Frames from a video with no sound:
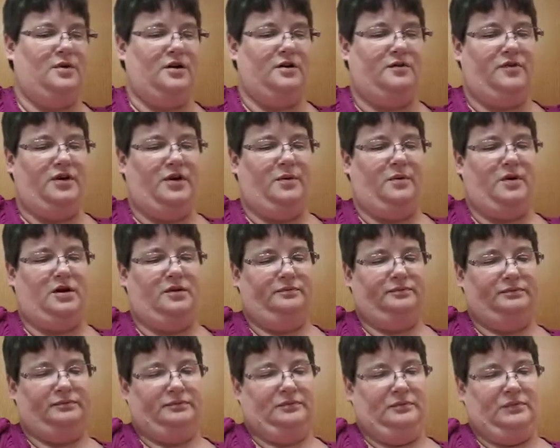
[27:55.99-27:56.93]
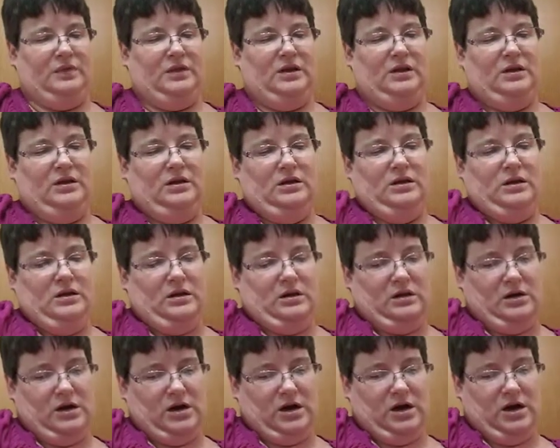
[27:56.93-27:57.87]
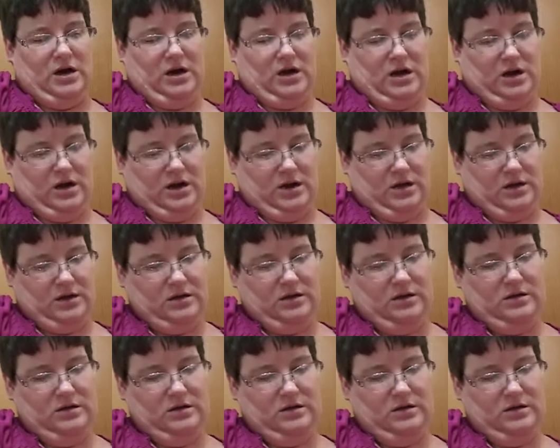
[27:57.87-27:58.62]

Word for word: to work very well. Uh,